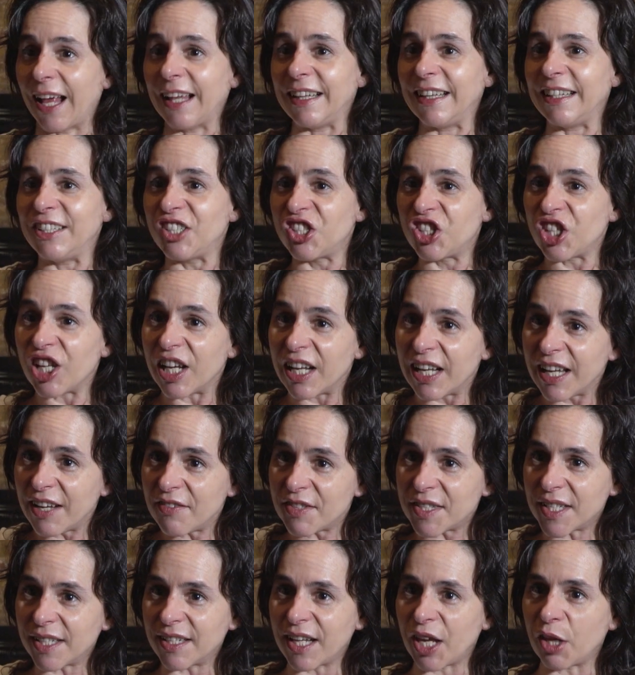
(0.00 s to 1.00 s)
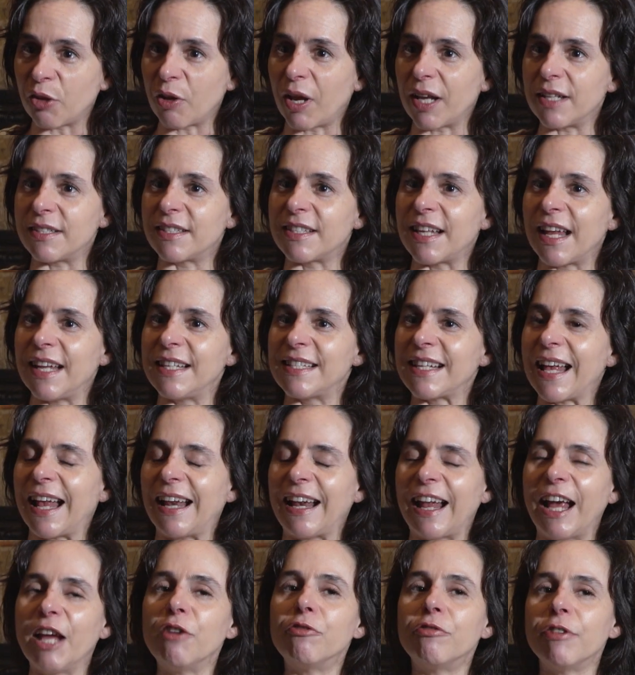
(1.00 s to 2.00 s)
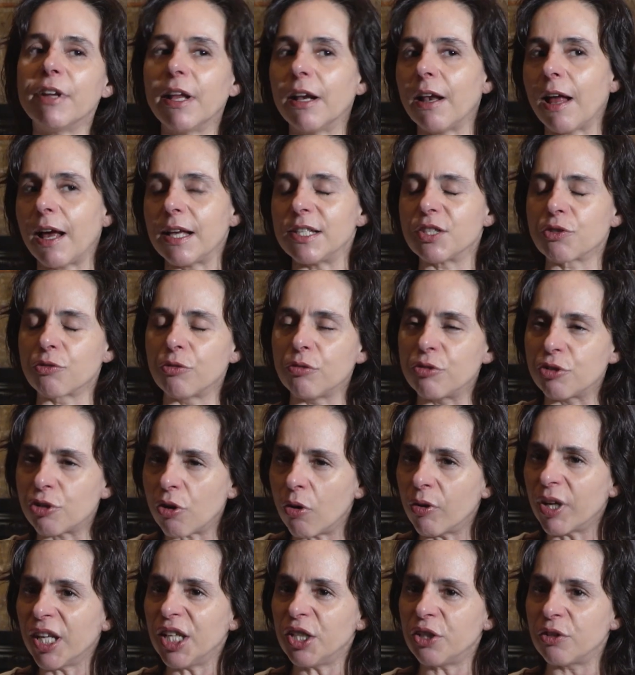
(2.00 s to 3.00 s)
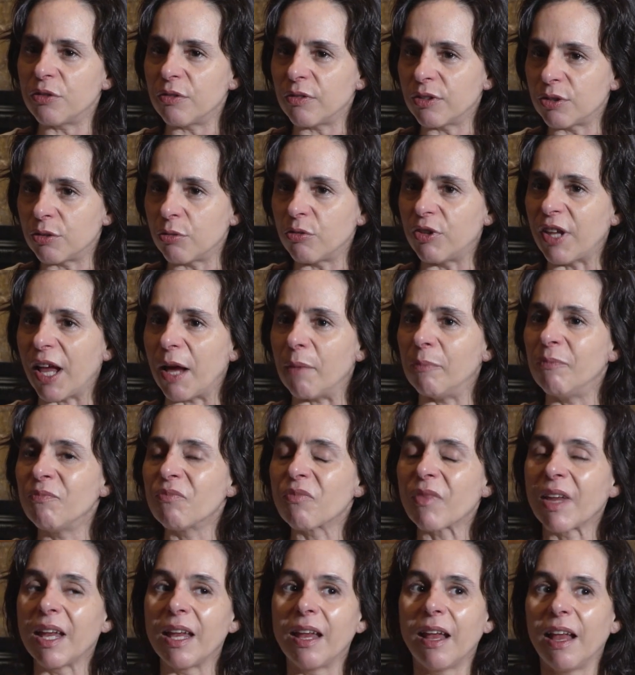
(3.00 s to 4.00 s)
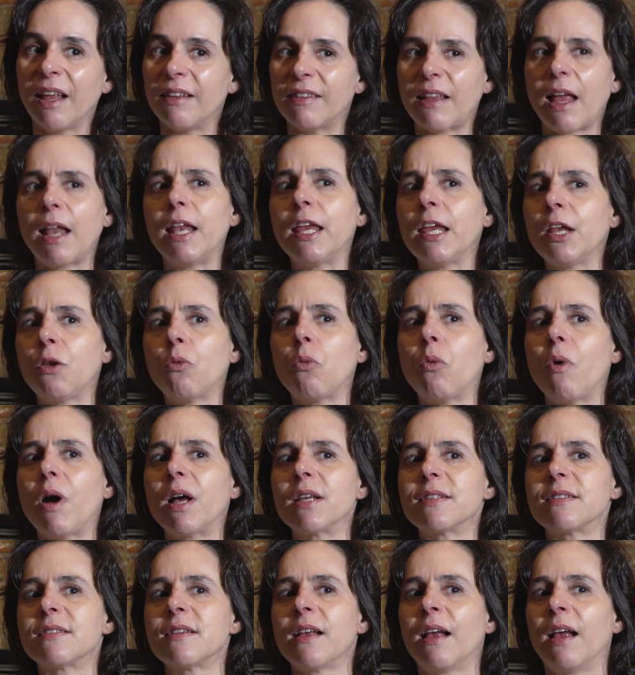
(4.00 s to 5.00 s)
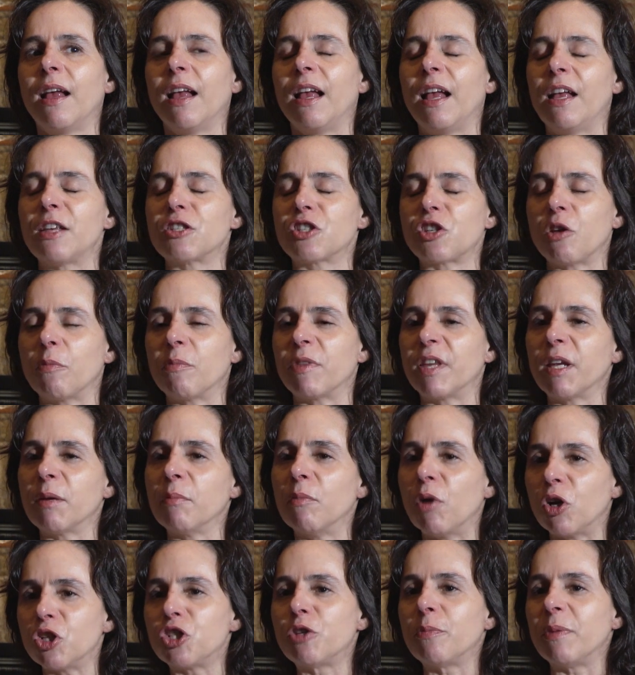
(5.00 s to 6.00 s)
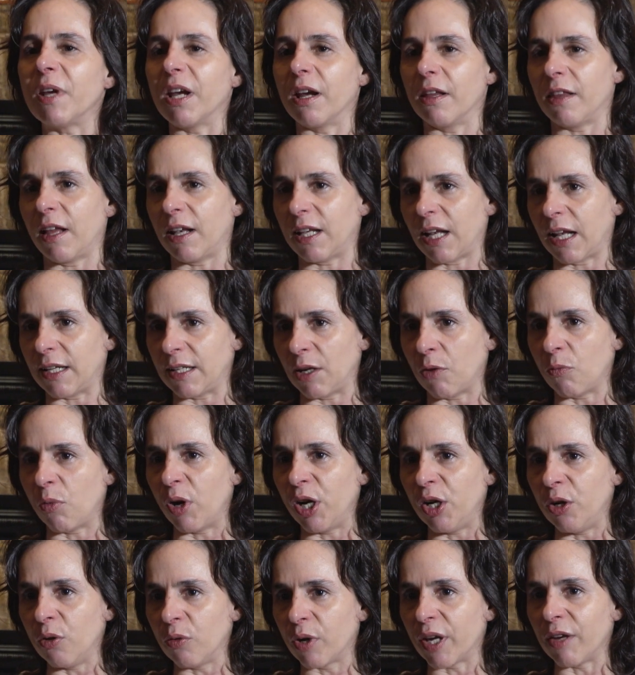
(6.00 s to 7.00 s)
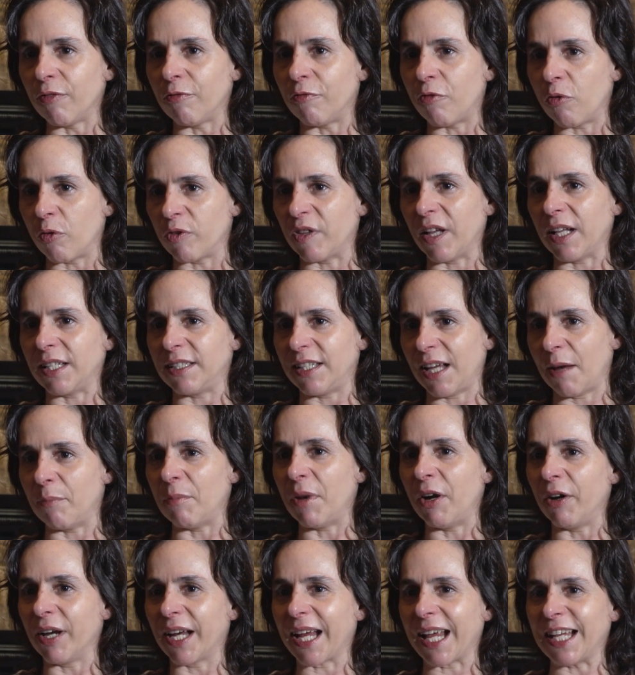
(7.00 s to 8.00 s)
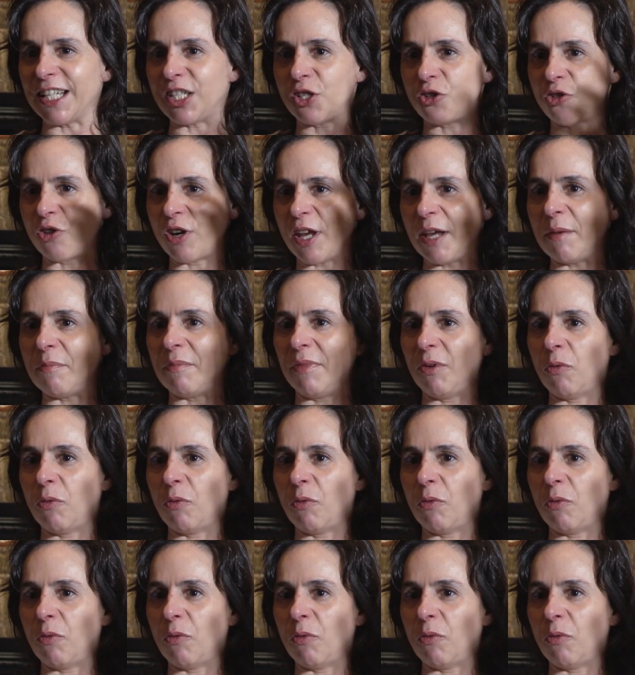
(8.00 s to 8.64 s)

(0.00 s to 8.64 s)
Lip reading: and she lives in the United States, and I realized through talking to them that it was something much bigger that they were looking for, that the American dream